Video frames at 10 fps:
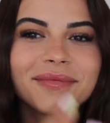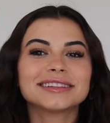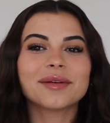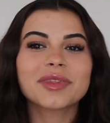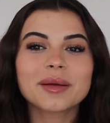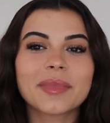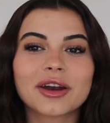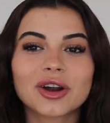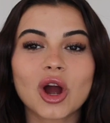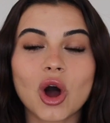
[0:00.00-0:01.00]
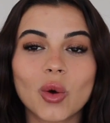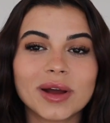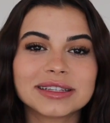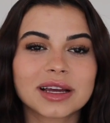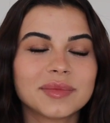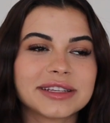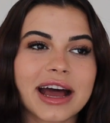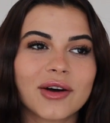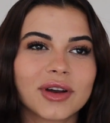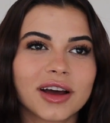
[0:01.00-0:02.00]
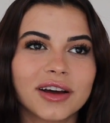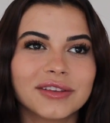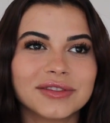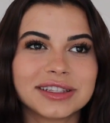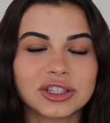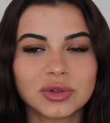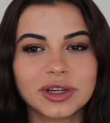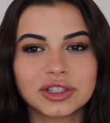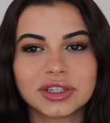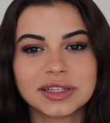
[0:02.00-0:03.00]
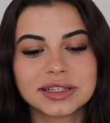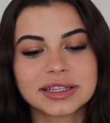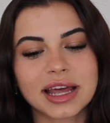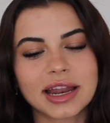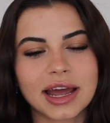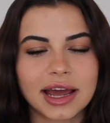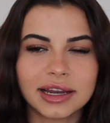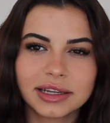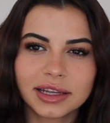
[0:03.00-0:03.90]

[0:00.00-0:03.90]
Something better always comes out of situations that end,